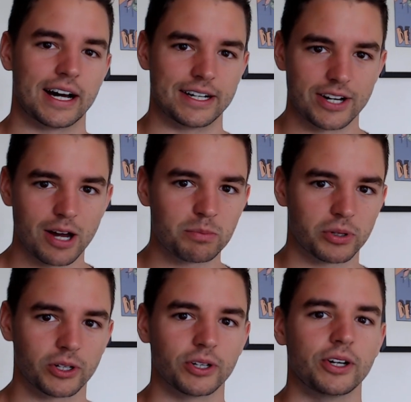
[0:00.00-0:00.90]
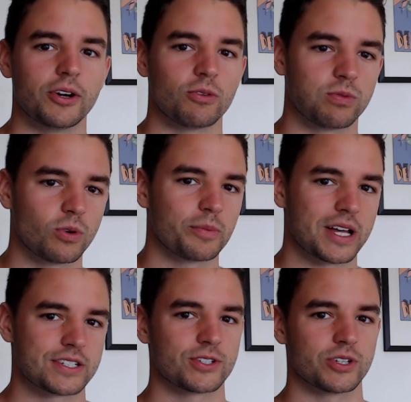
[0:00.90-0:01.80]
number for
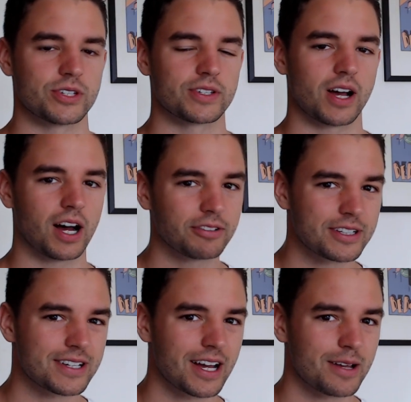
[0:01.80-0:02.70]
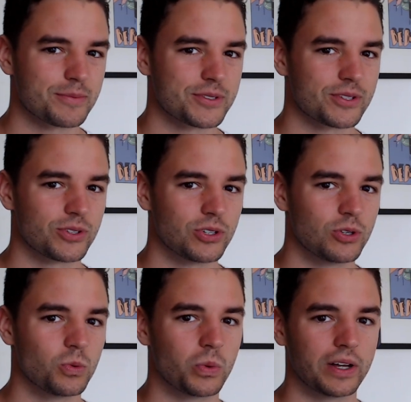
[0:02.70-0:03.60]
messages, oftentimes
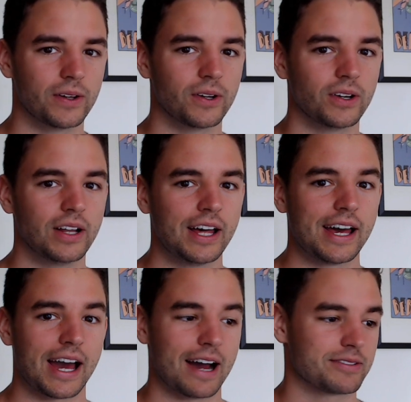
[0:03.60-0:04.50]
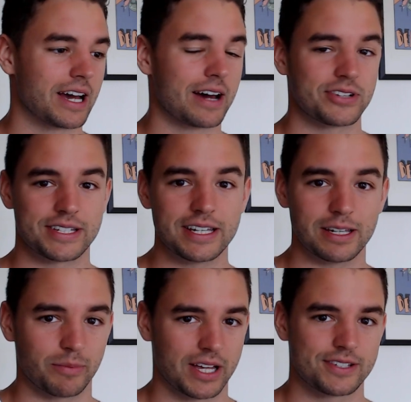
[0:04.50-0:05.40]
you will have to have a
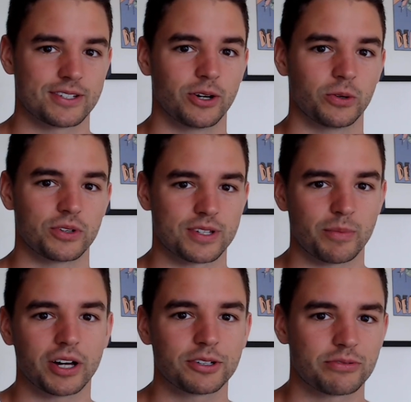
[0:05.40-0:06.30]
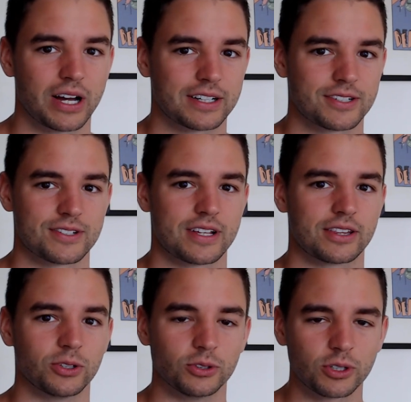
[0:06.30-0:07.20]
team. And so some other factors that
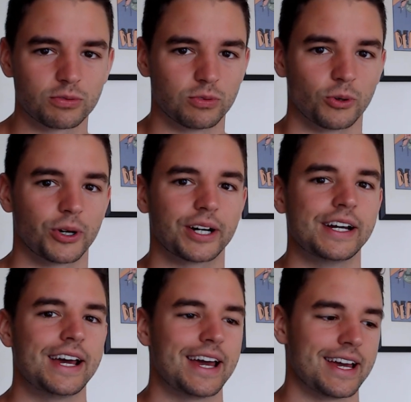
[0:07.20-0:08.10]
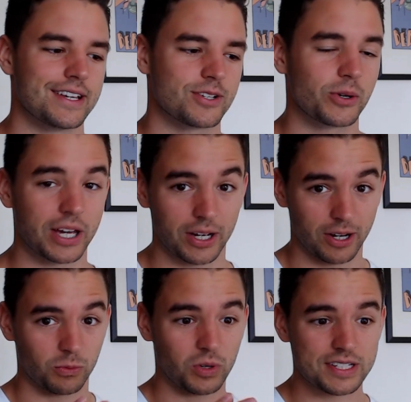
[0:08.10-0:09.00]
they'll look for is, okay,
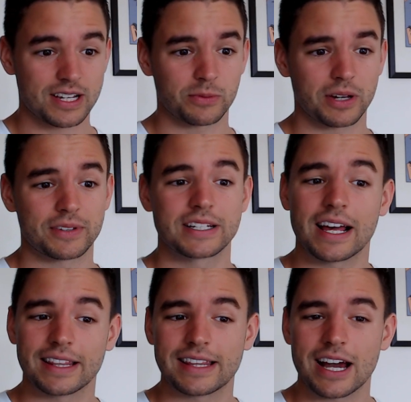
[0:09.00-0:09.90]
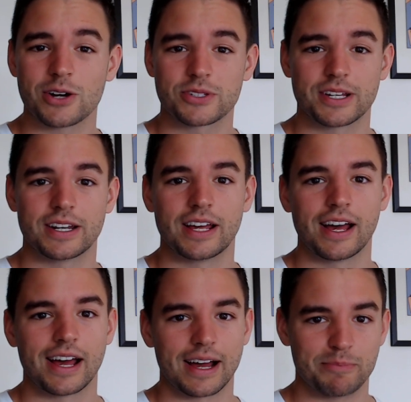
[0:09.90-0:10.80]
on one side we have the 10,000
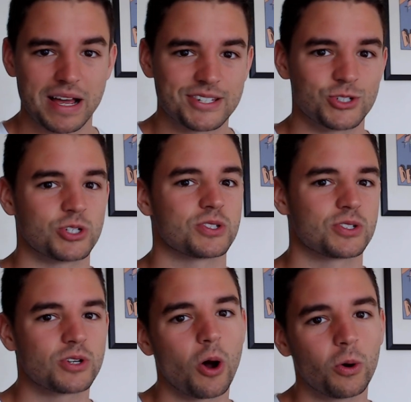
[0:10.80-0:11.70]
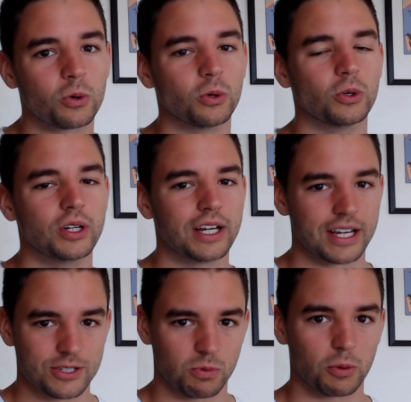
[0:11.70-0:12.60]
messages total
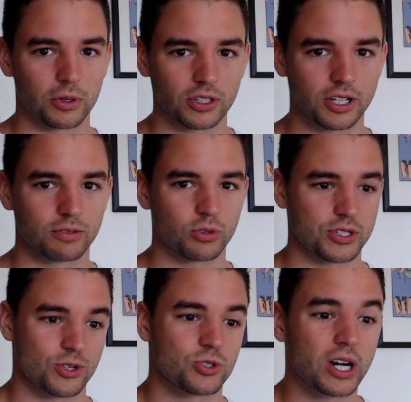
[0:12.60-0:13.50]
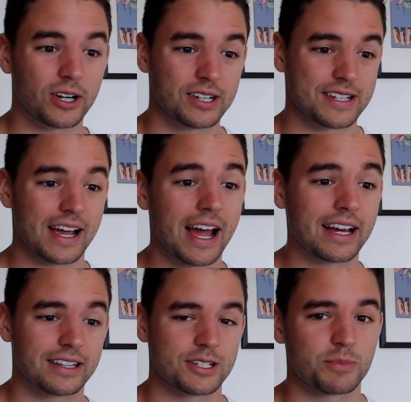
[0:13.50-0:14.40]
is what we're looking for as a trigger to say, hey,
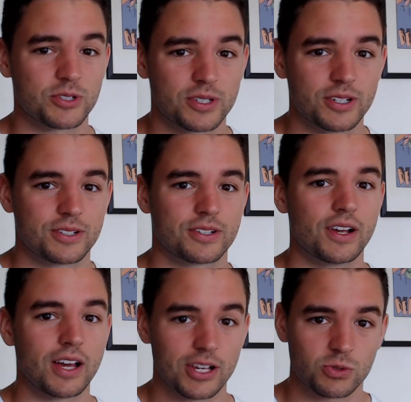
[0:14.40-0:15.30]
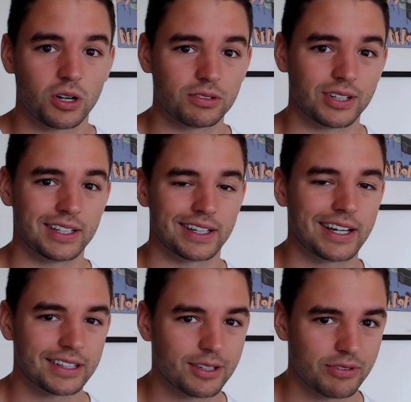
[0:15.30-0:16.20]
this person is qualified, they
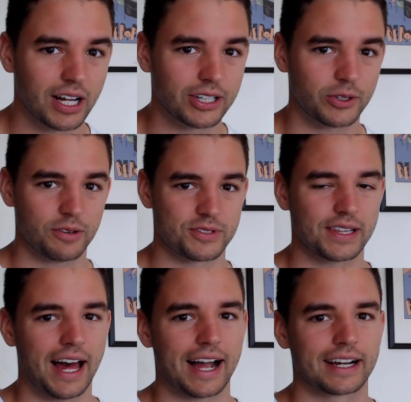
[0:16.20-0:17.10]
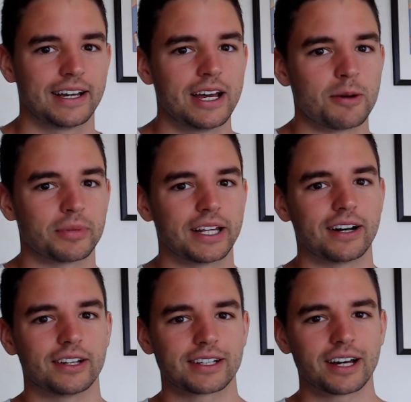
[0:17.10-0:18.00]
get the value of Slack. But then
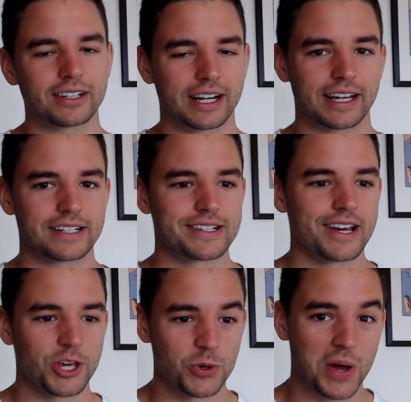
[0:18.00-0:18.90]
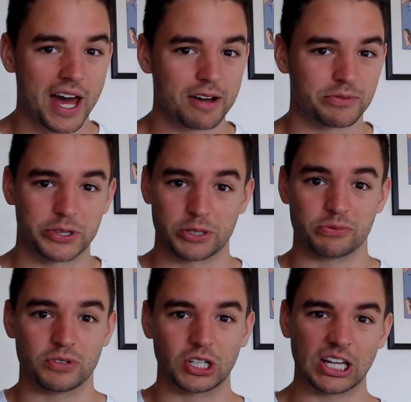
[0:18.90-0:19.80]
on the other hand, you have the
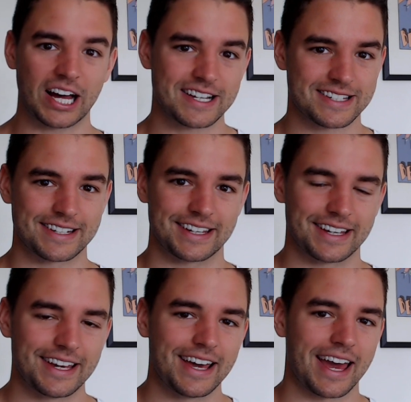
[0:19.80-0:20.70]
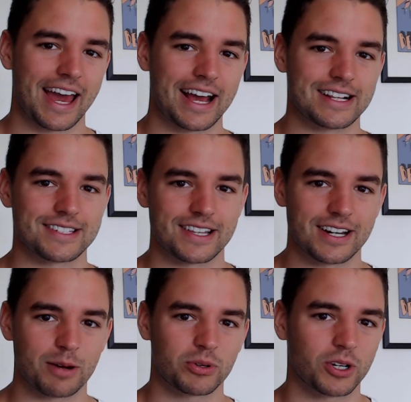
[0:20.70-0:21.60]
velocity and the
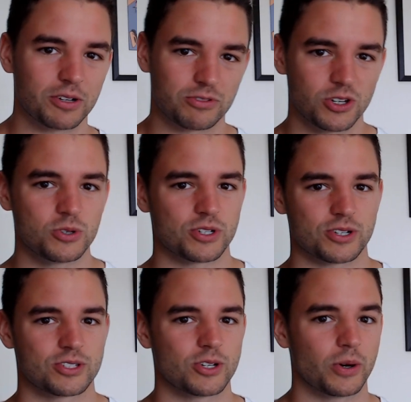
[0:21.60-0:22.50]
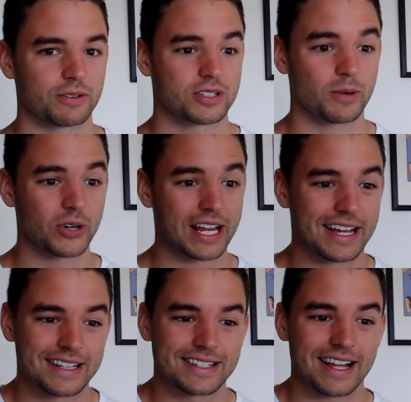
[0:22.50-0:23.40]
number of users. So if someone
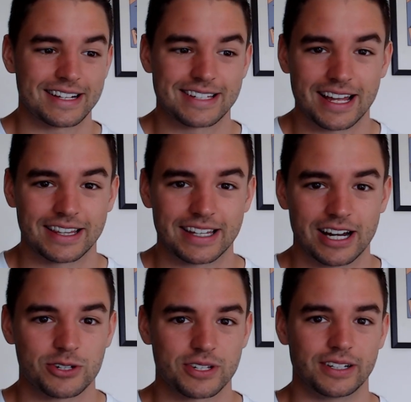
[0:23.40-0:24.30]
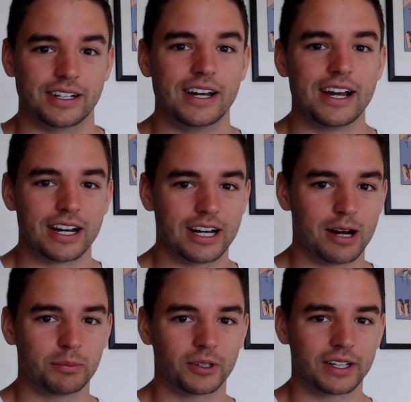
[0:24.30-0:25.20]
hits that 10,000
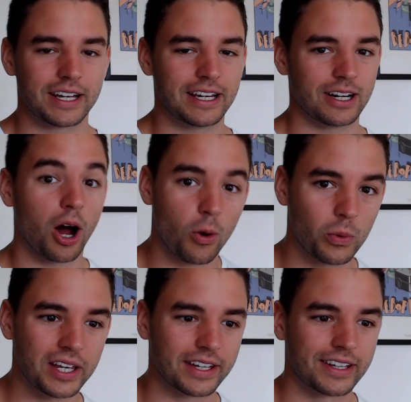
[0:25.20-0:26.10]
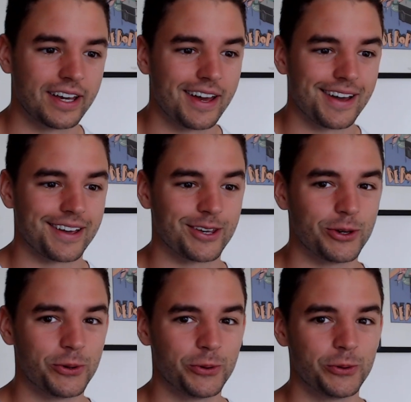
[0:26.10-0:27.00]
number in a week,
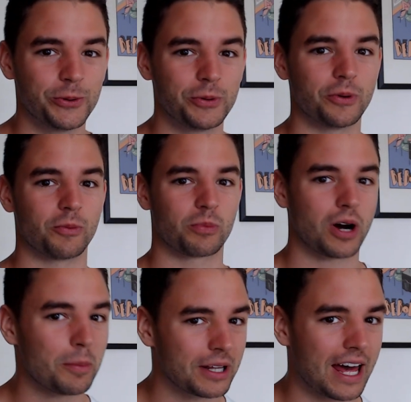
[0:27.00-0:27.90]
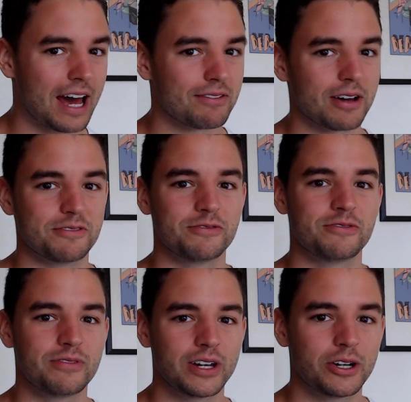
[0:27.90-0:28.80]
you probably have a
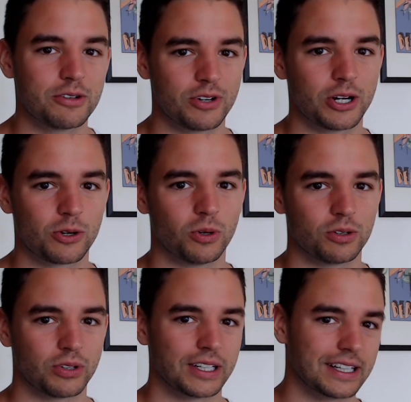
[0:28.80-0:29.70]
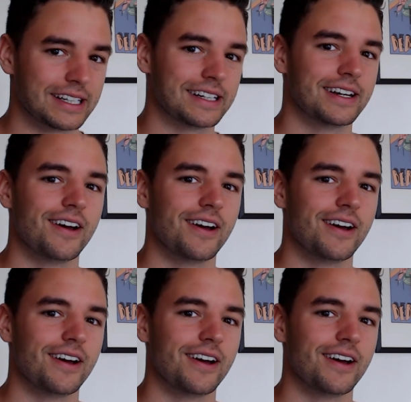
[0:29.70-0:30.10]
very, very qualified lead